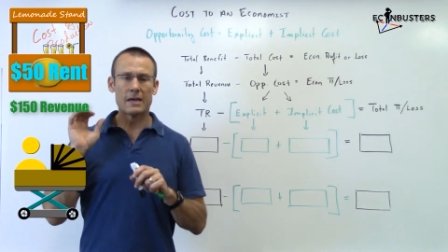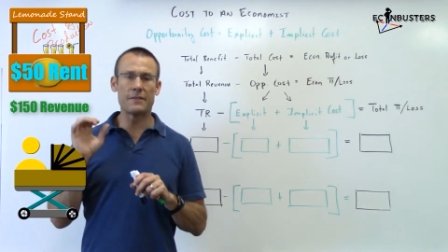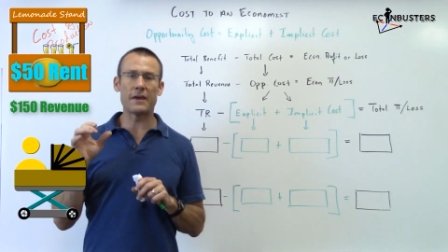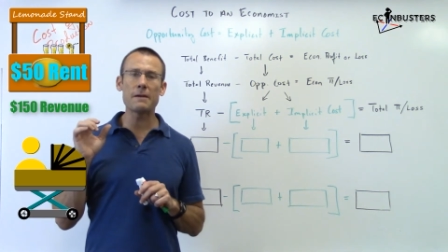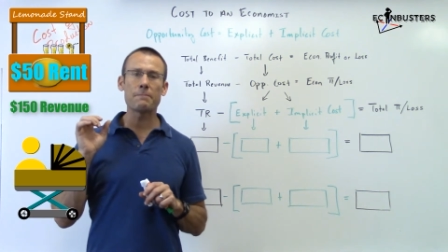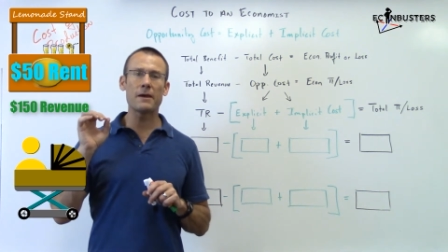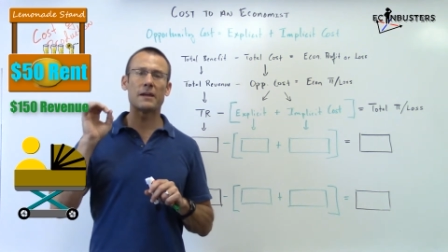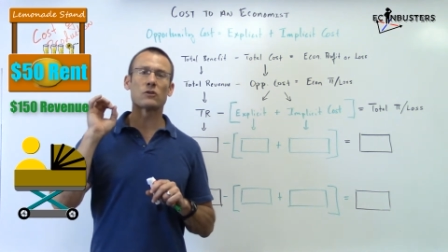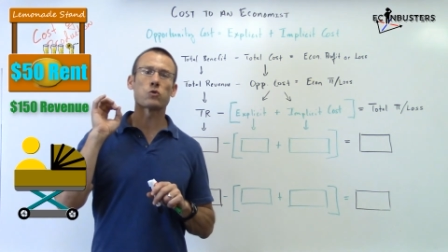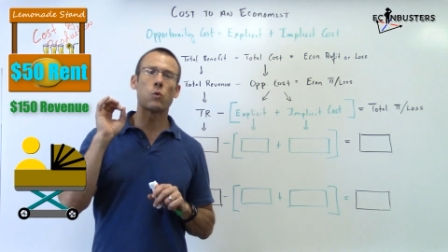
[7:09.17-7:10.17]
And they
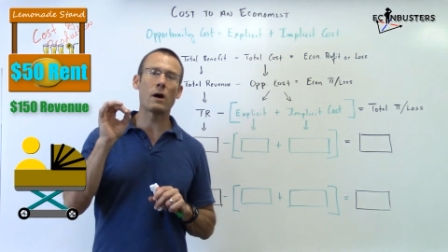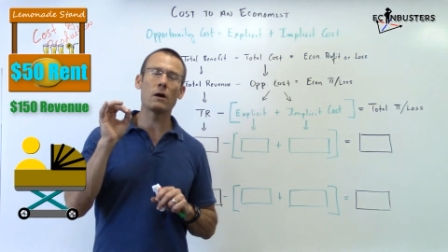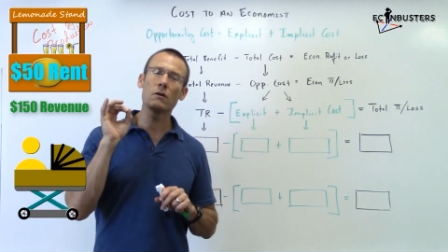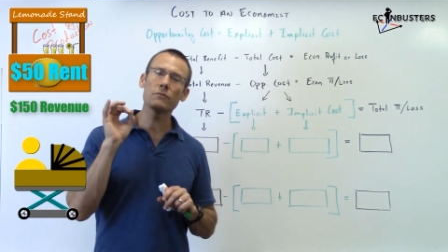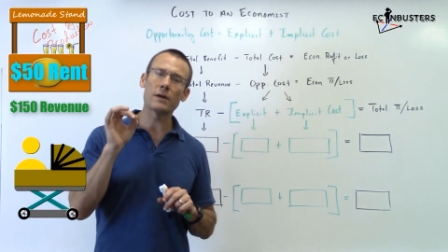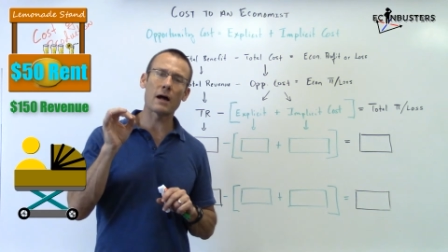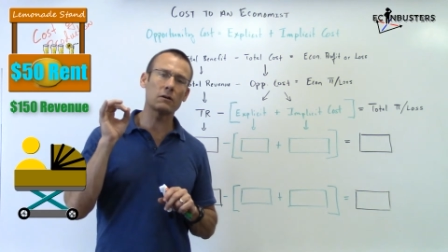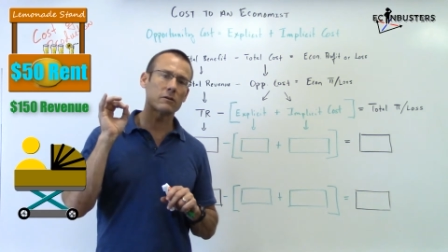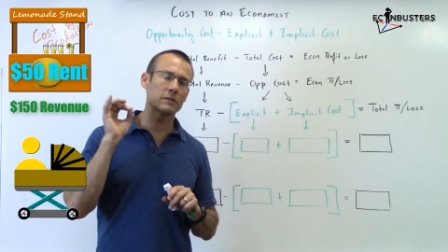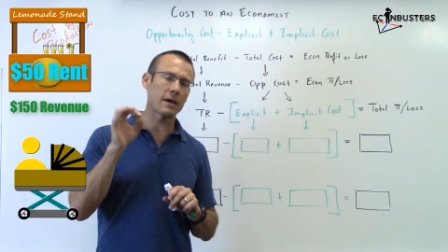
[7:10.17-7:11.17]
pay
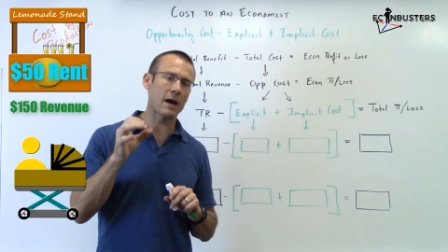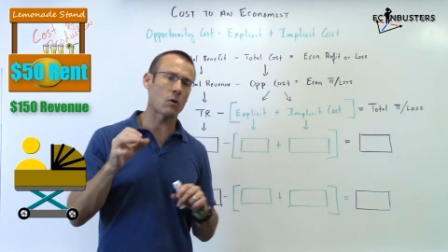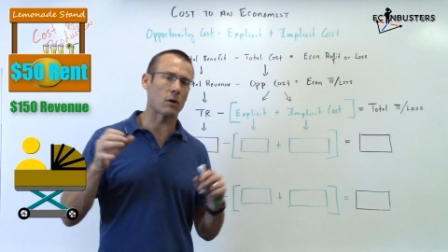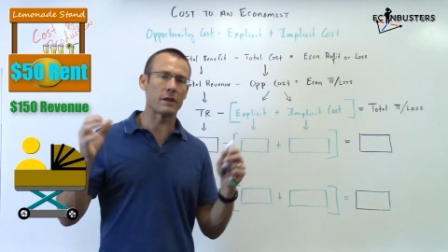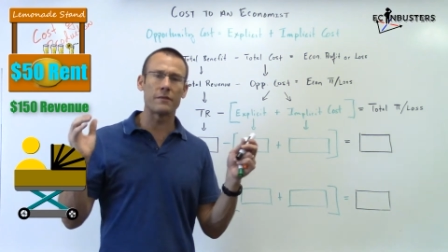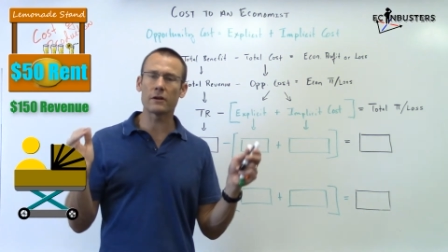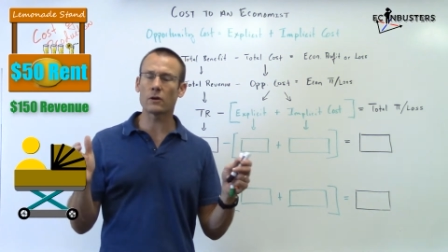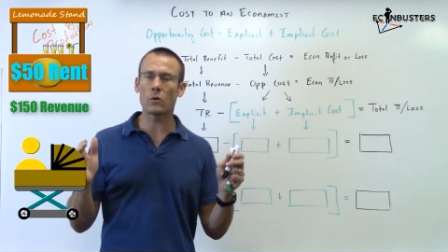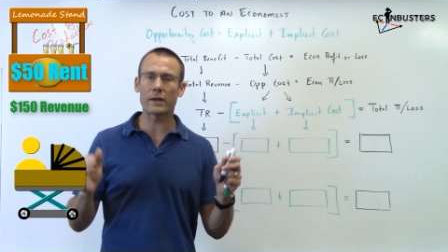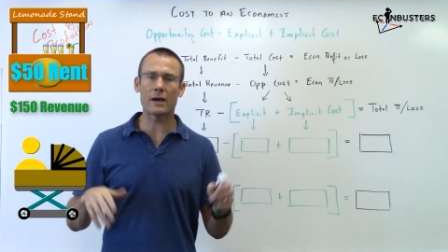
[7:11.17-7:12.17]
$12 an hour, and they're
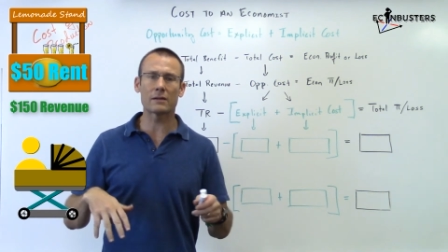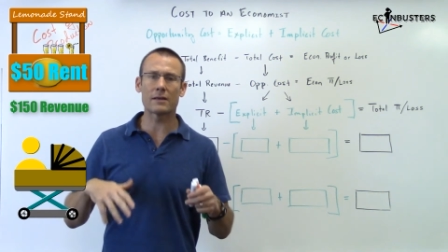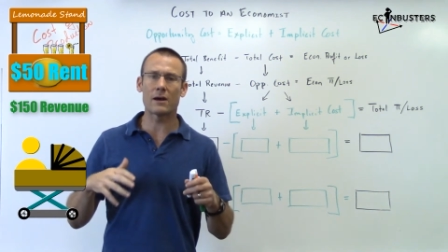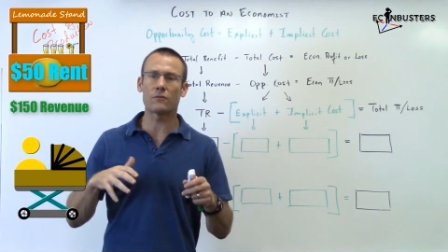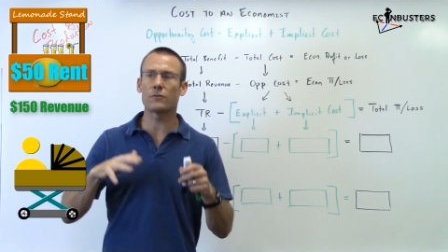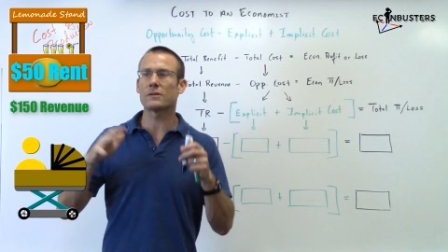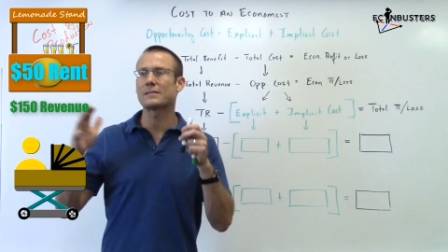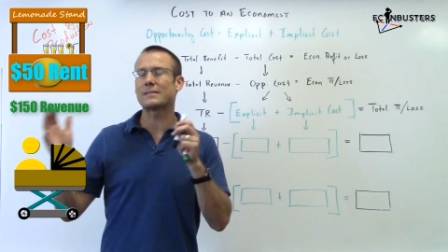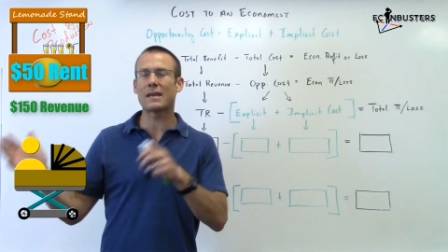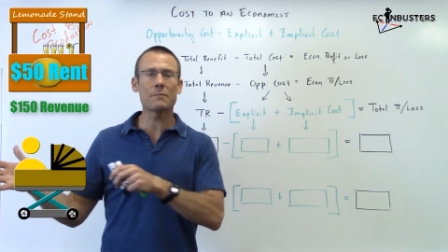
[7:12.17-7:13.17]
going out of town for the
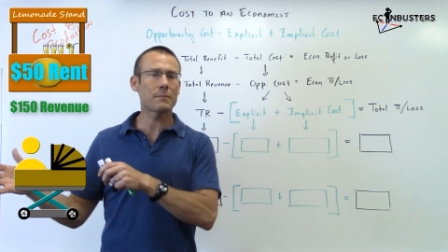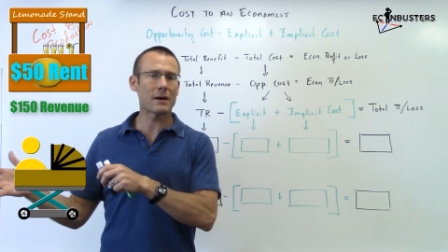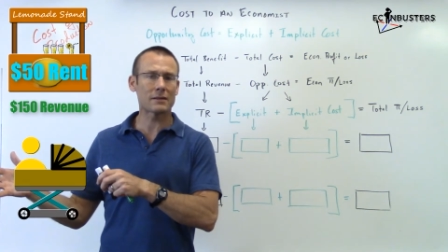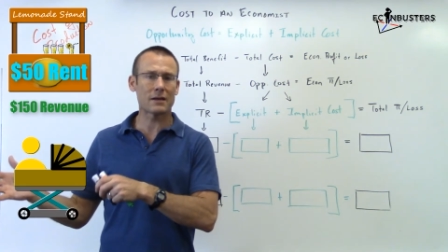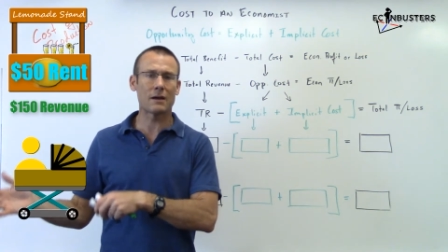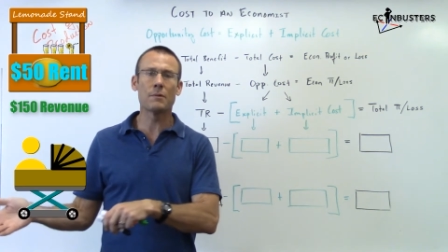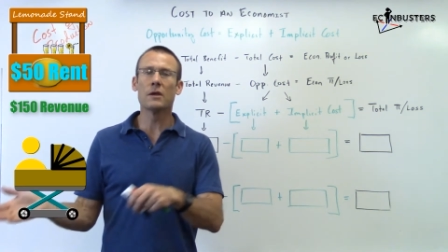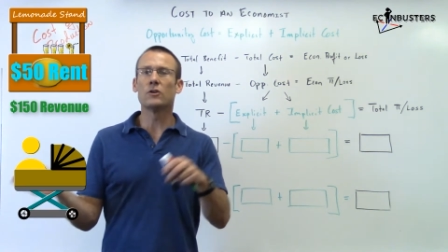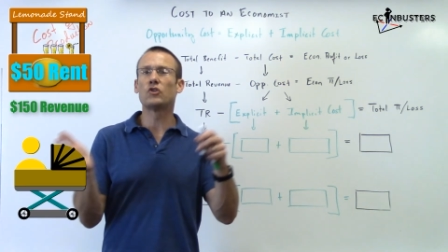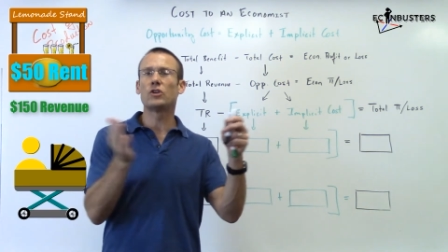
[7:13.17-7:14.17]
same amount of time
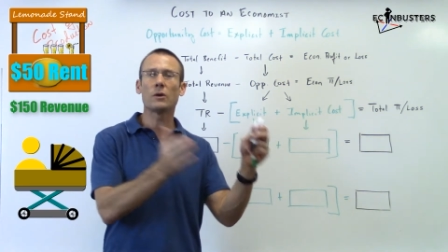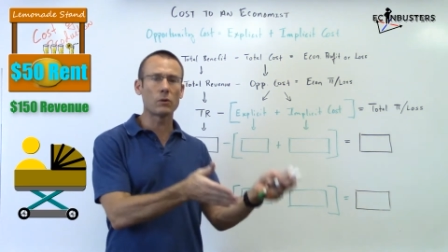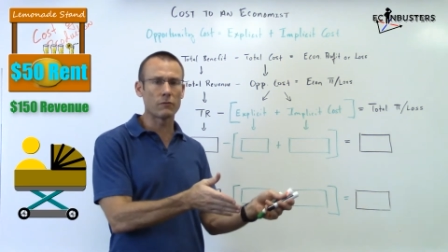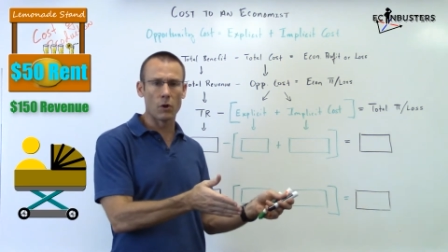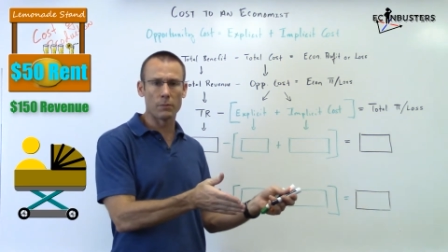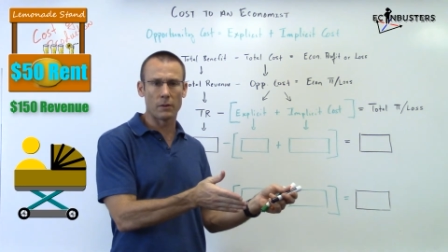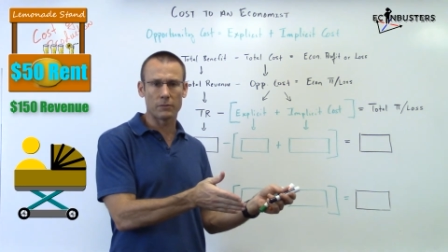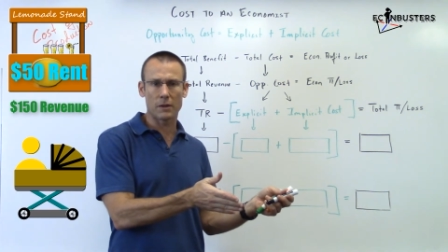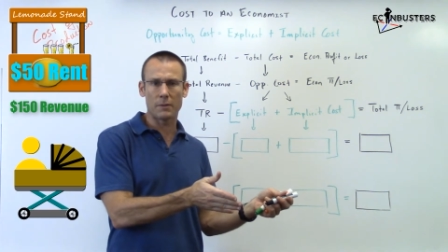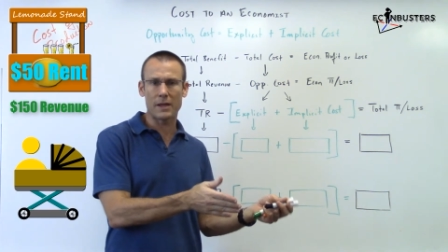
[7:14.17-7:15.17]
she would have opened up
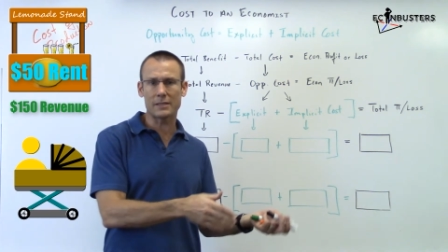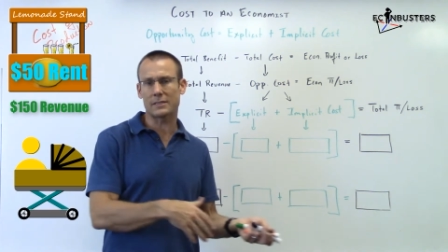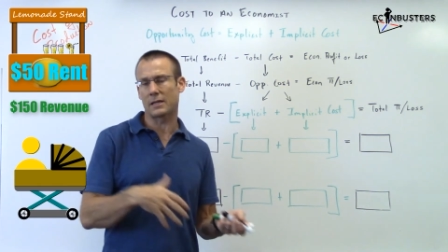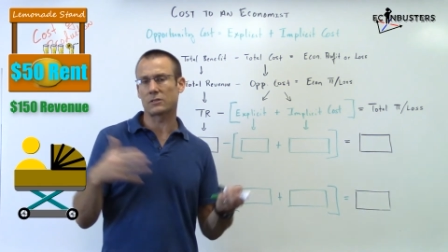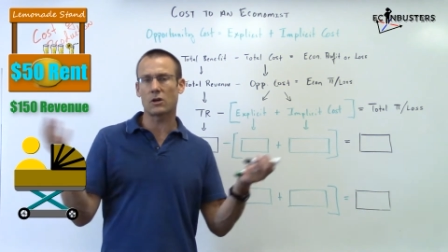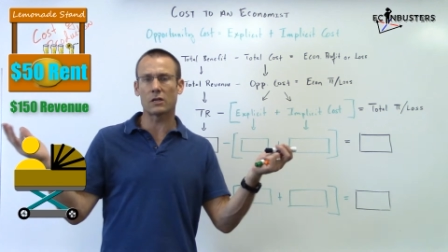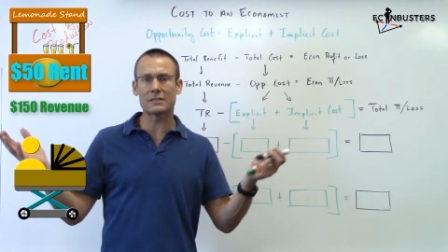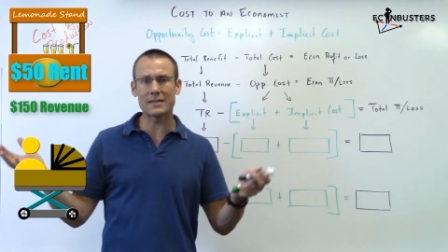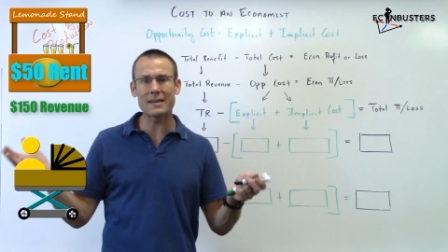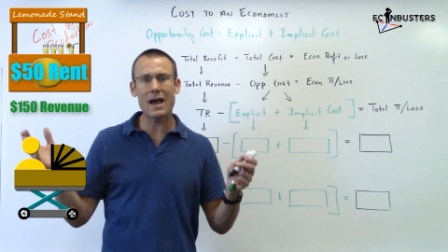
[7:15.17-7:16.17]
the lemonade stand. Let's call it
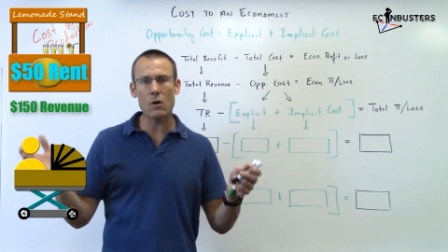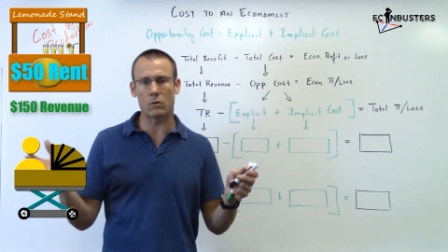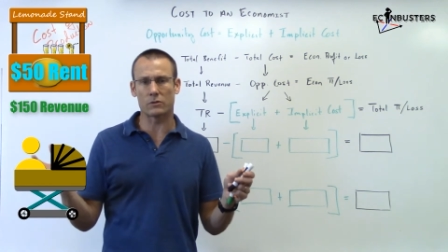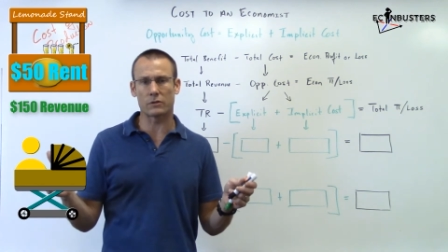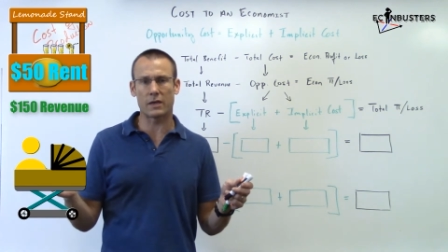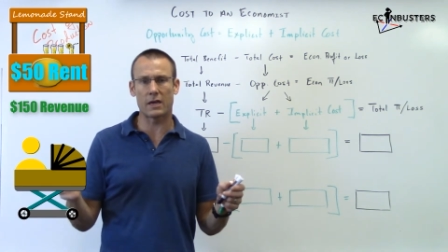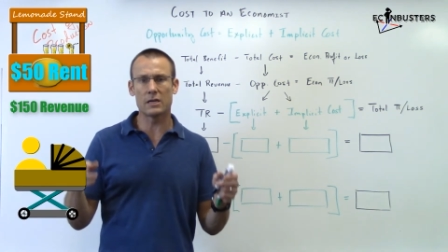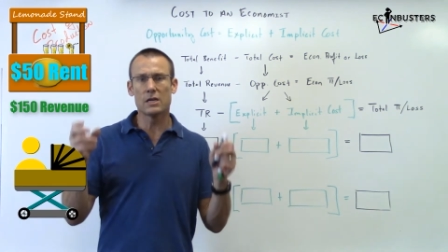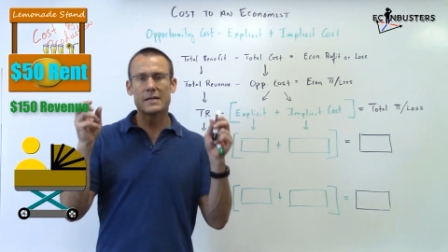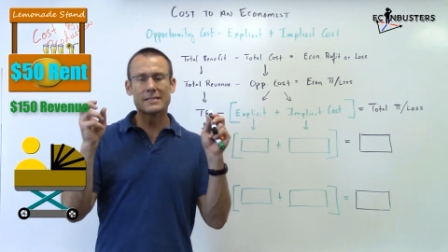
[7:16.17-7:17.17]
10 hours, okay?